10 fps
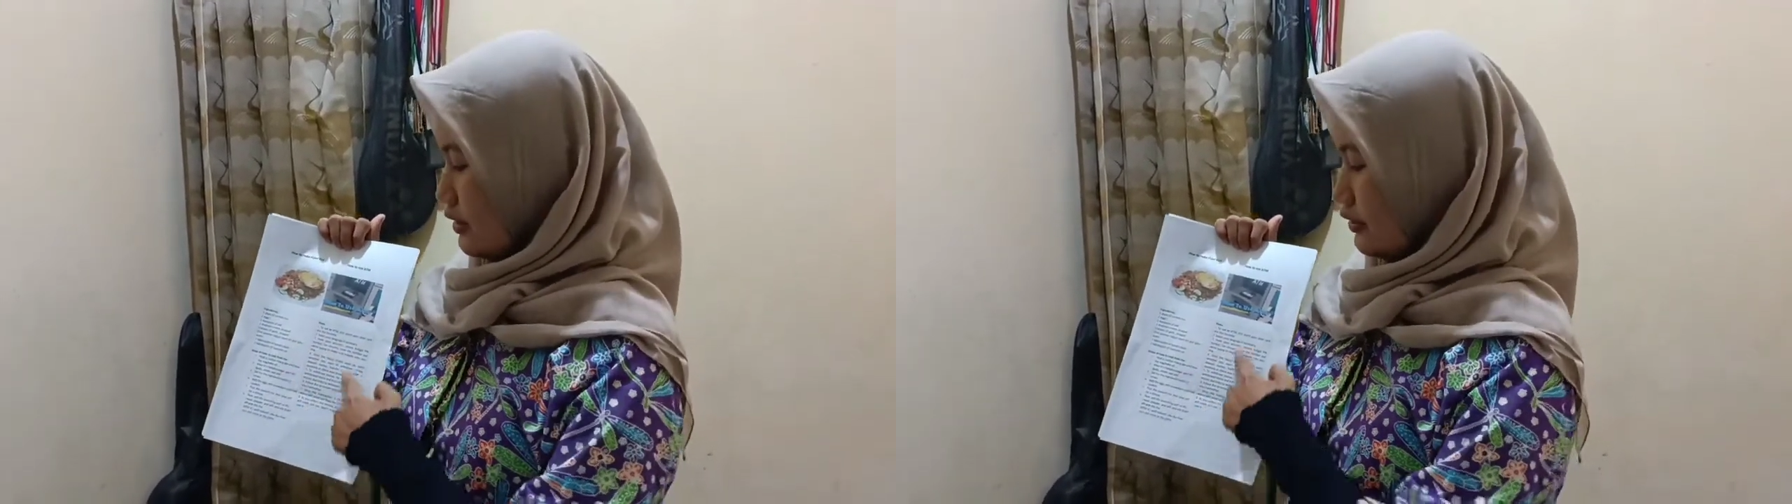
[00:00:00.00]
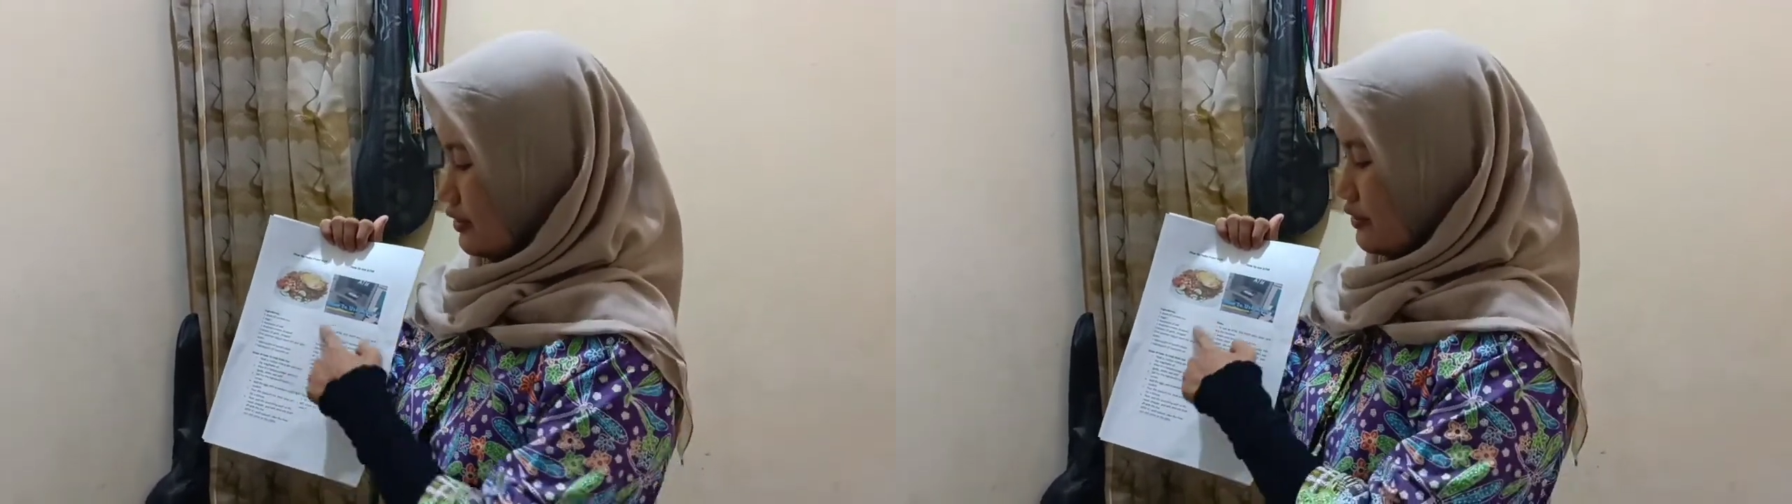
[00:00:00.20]

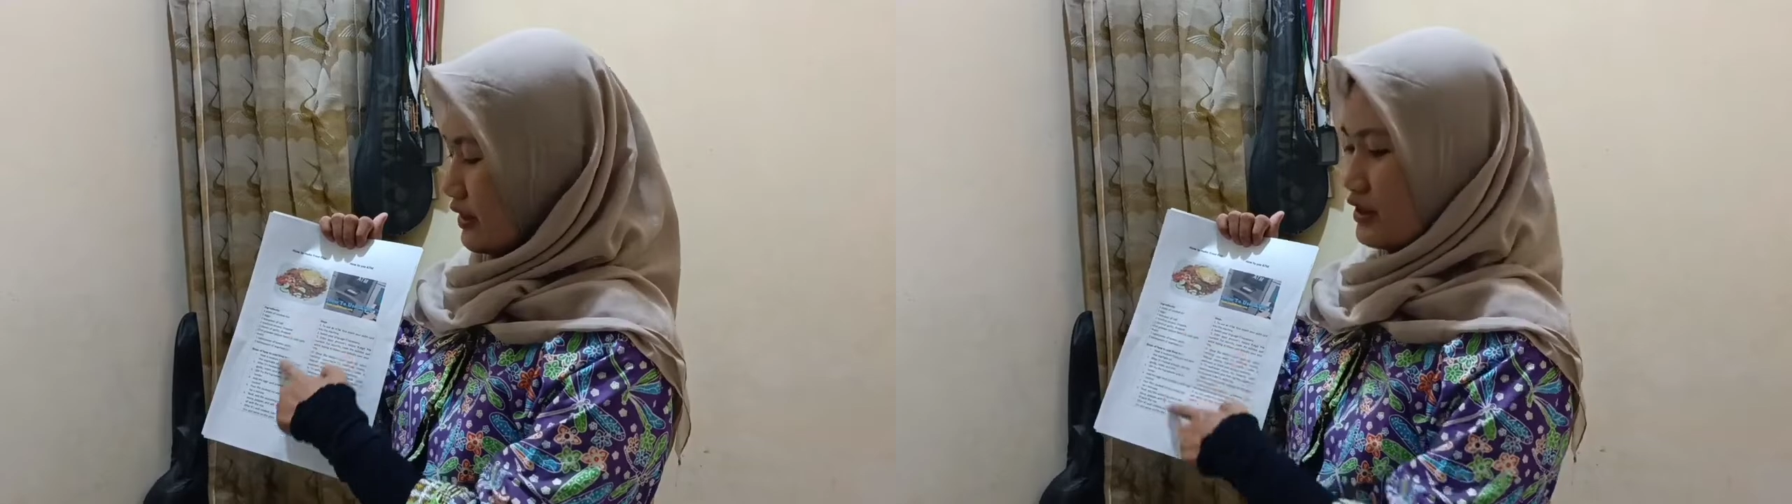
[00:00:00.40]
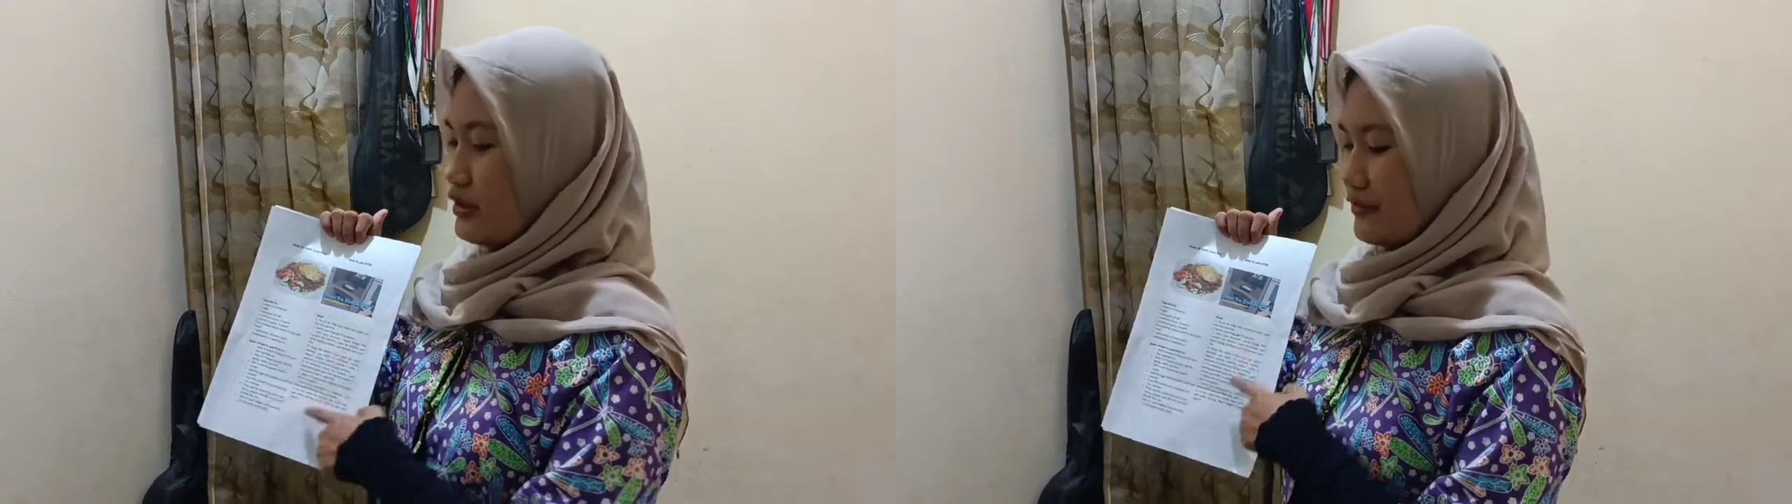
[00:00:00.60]
Do you
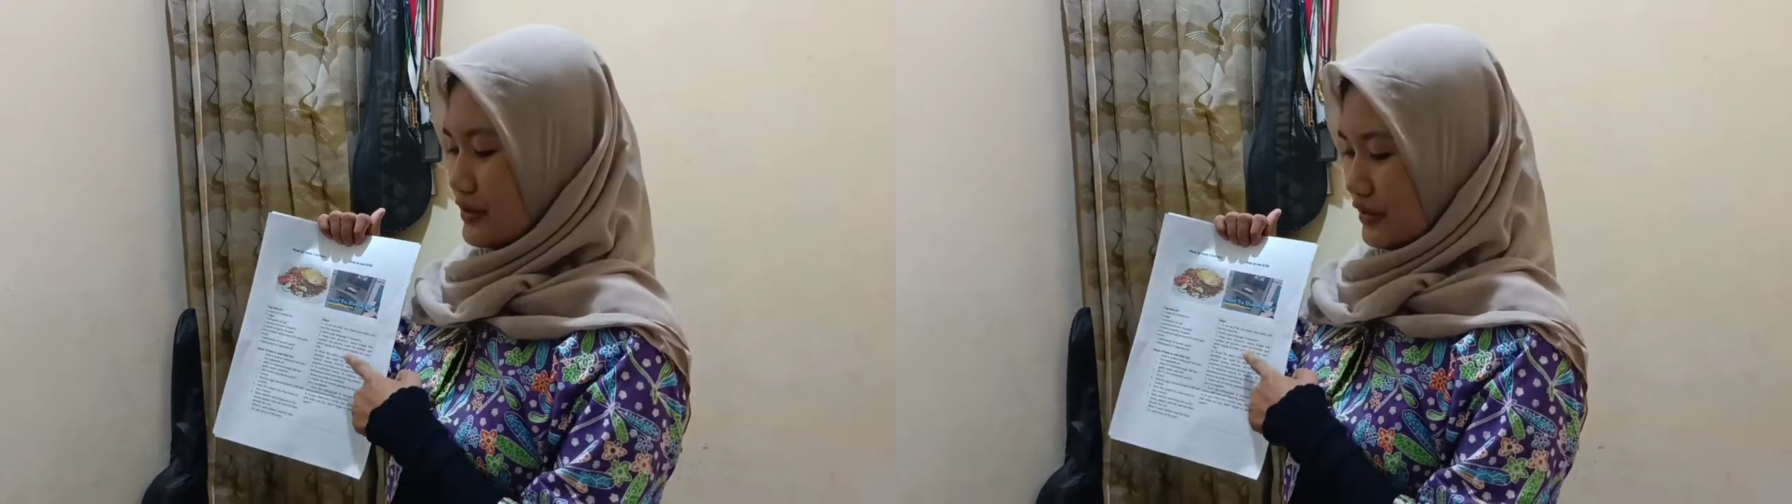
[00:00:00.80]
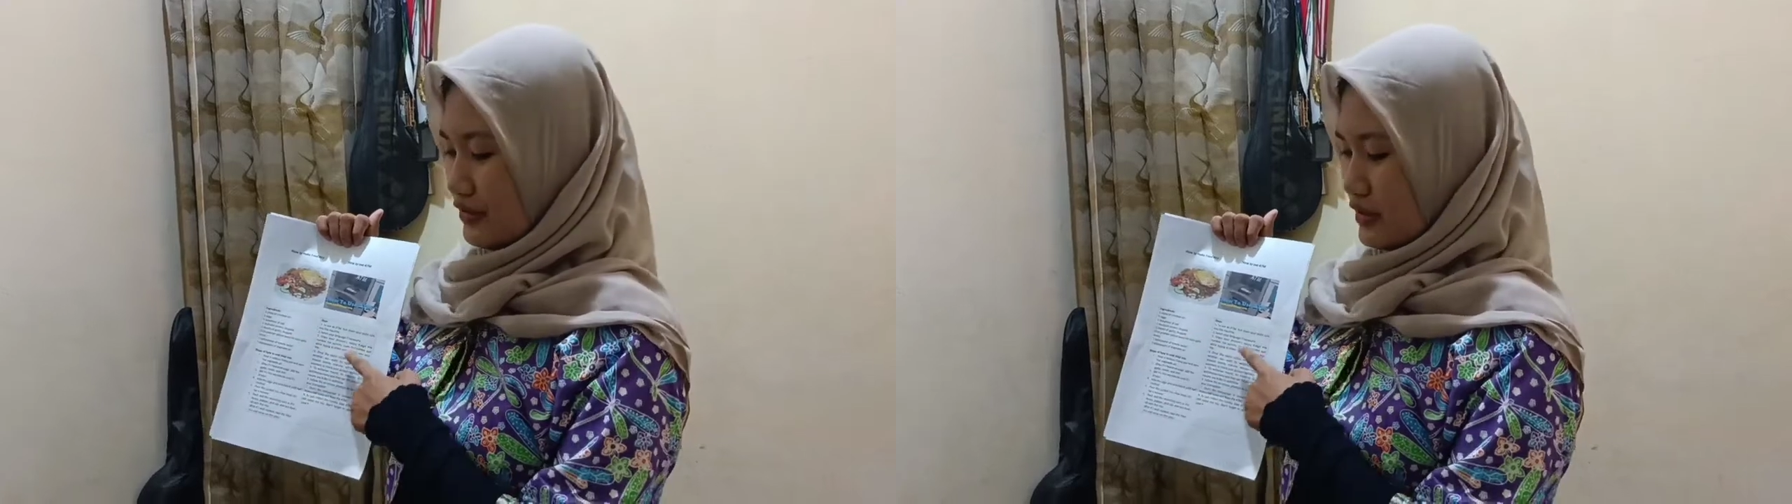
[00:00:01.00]
see the
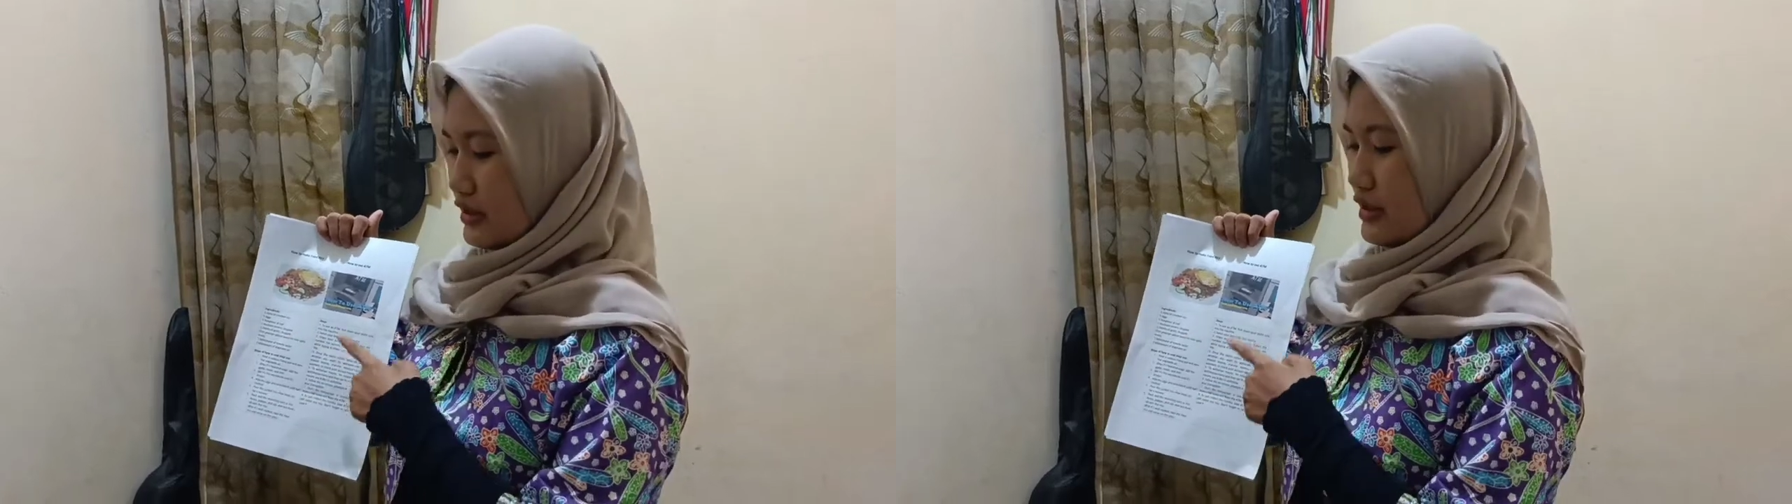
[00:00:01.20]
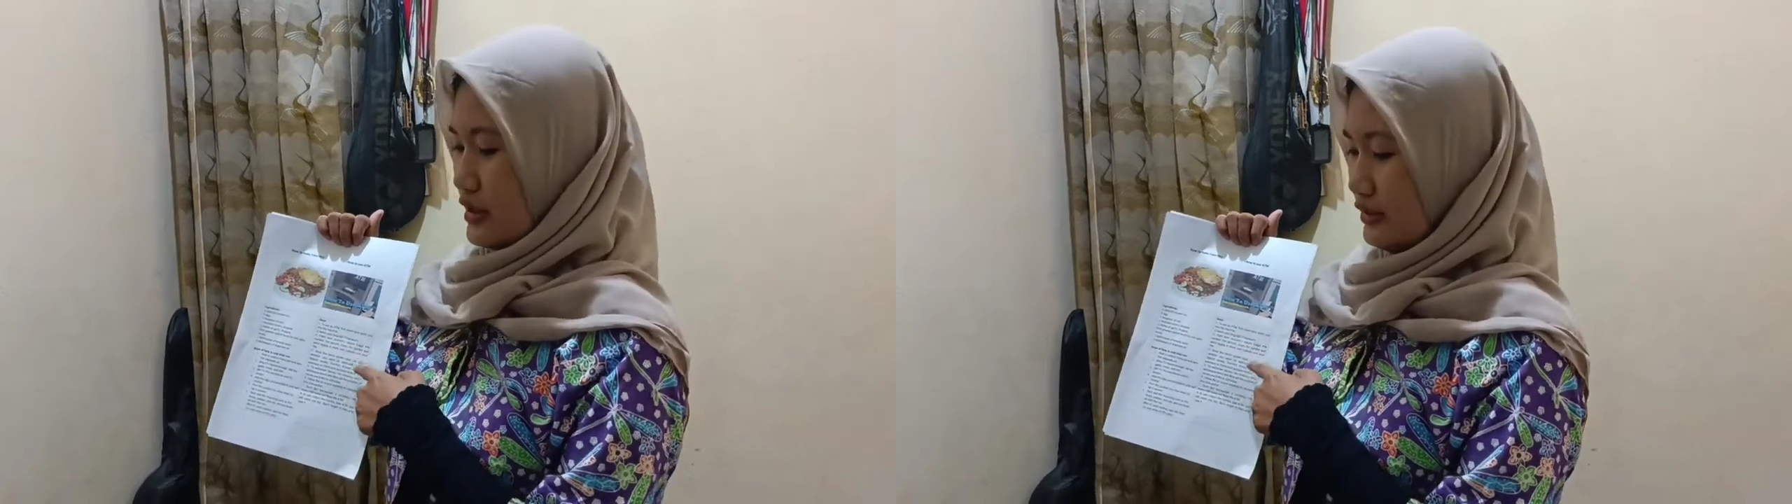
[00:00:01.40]
difference
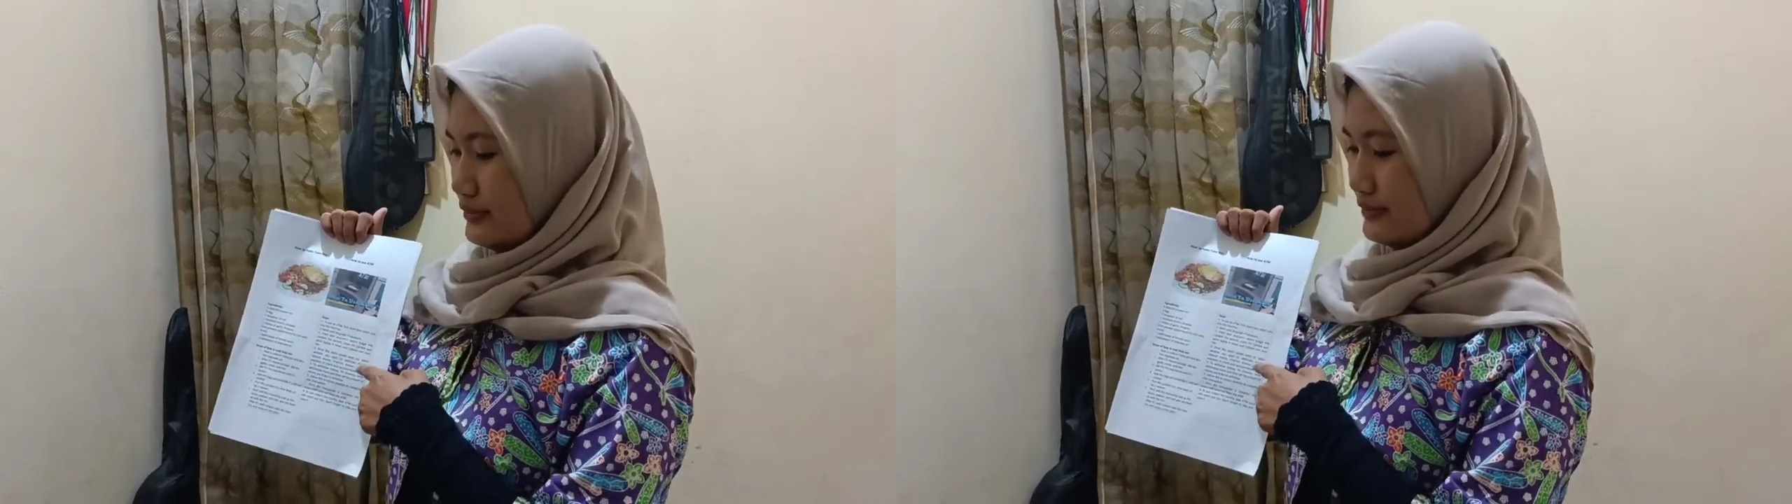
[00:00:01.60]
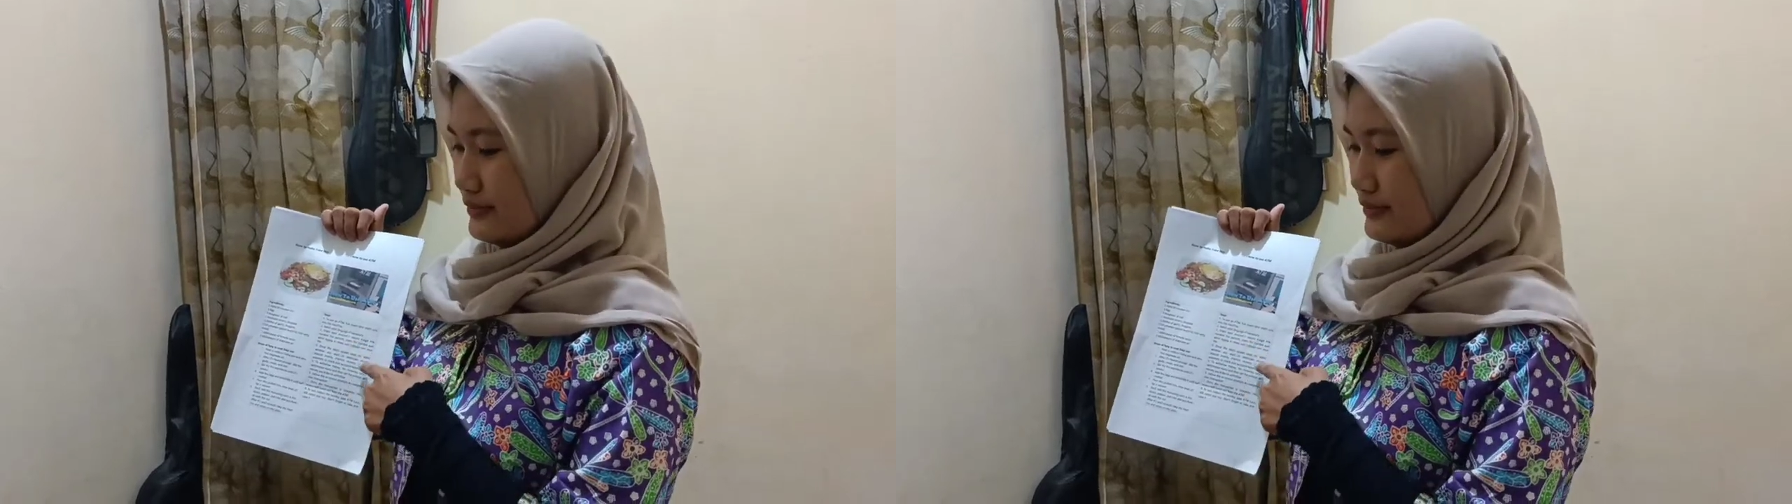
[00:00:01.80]
in there?